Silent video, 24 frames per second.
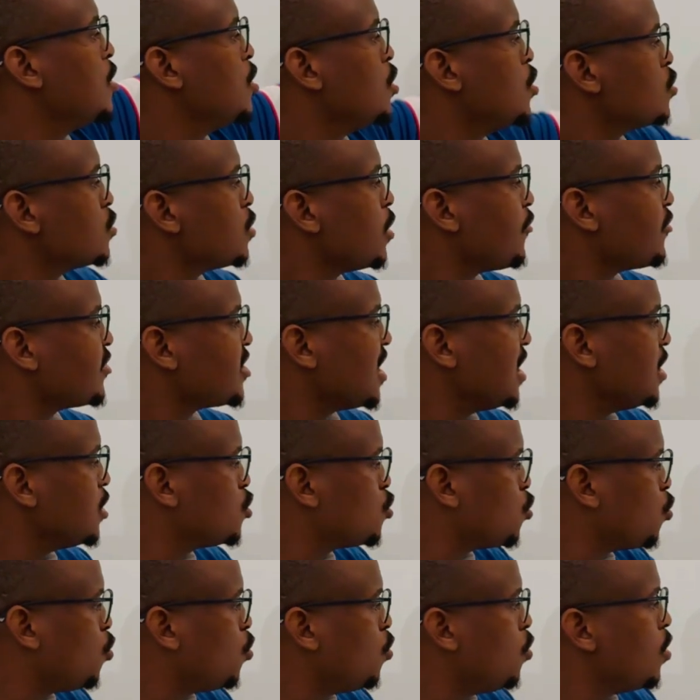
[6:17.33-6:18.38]
so if I say
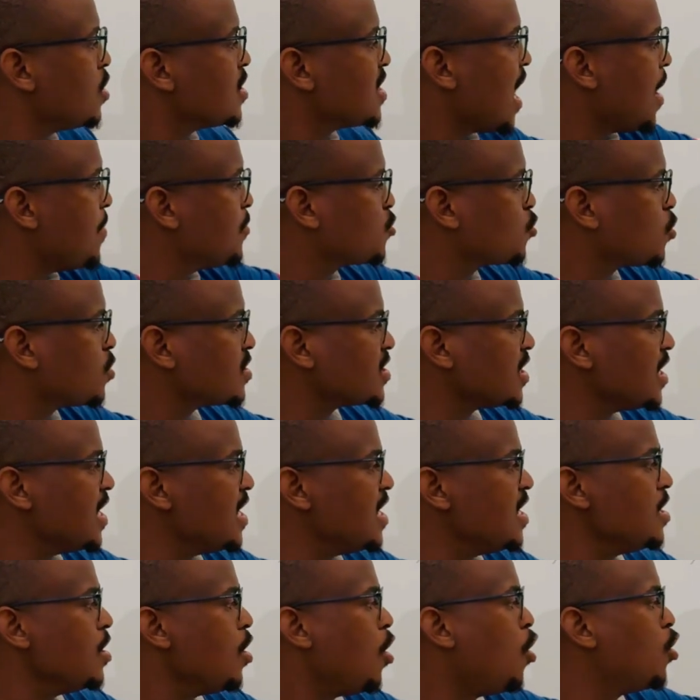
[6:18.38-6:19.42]
2 times cos
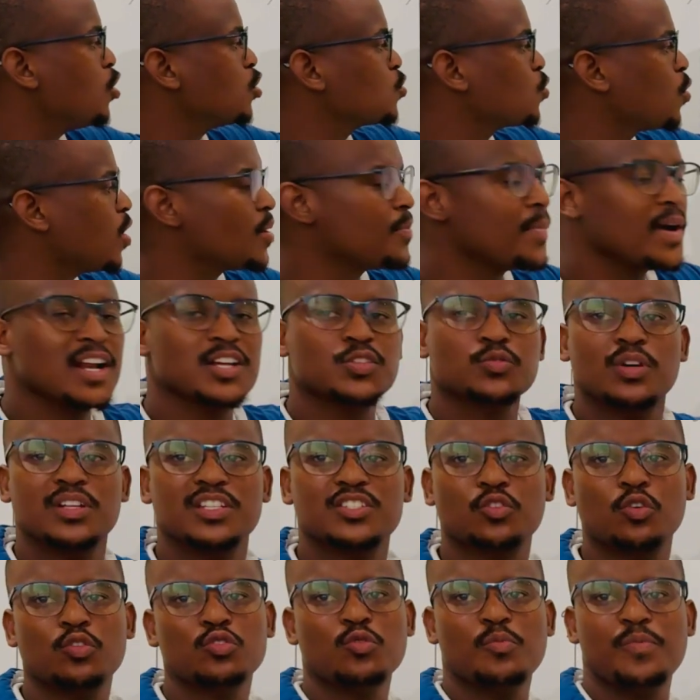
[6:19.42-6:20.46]
A all squared minus 1, it's
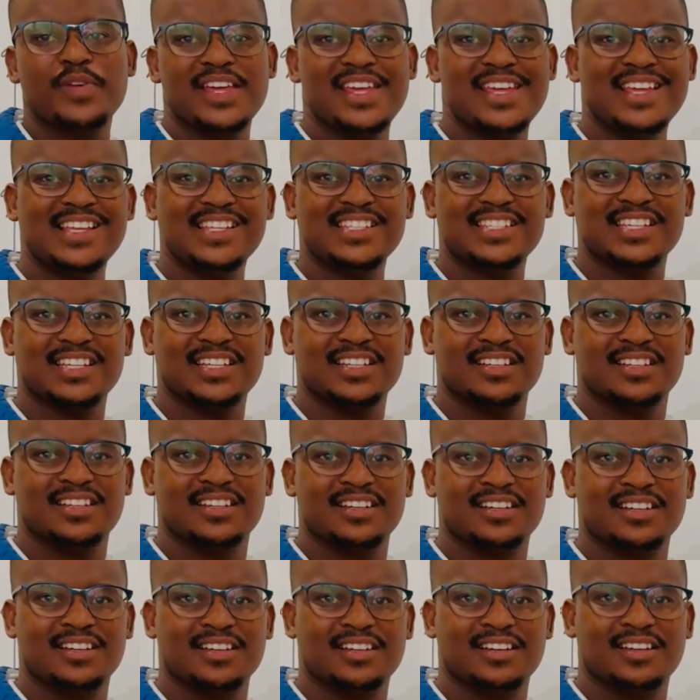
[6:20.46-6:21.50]
going to be easy,
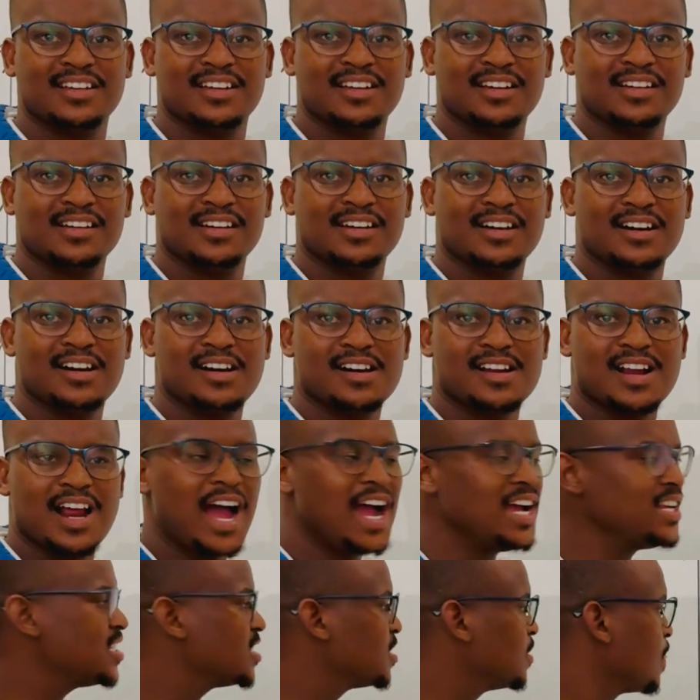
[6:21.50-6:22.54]

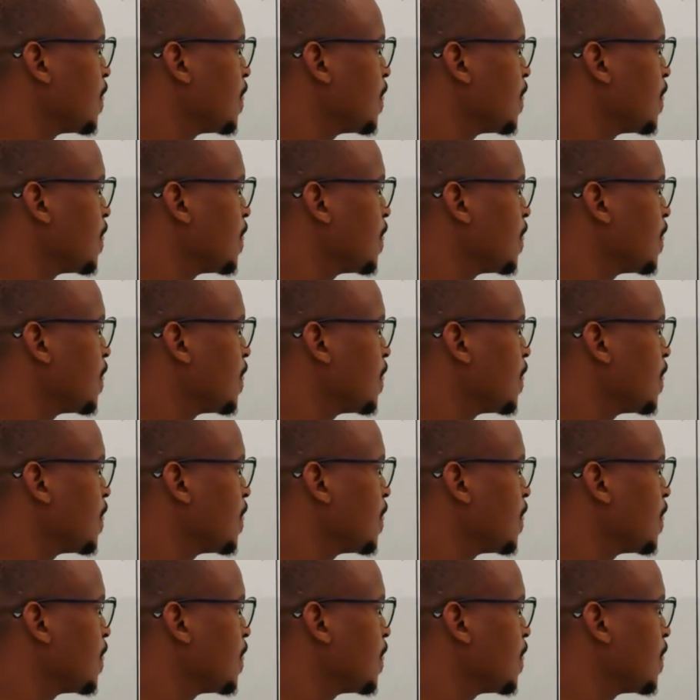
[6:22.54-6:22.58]
right?